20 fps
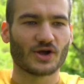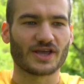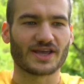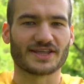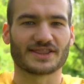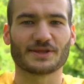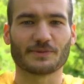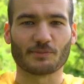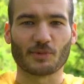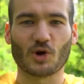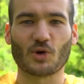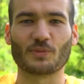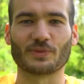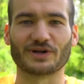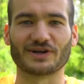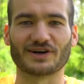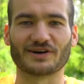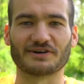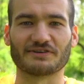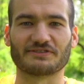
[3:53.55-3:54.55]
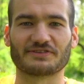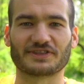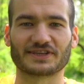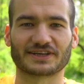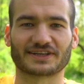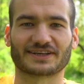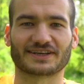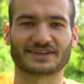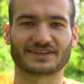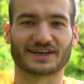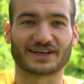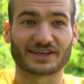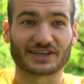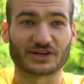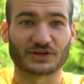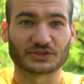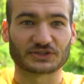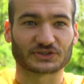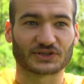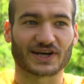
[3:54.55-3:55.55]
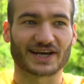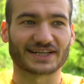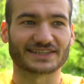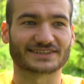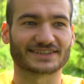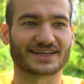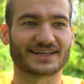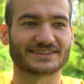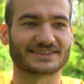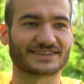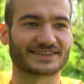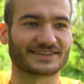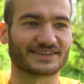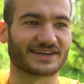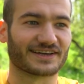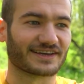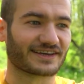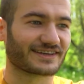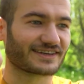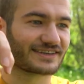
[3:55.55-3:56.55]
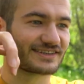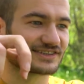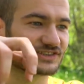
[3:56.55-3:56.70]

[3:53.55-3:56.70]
in the moment of thinking, like, you know, strategizing, like,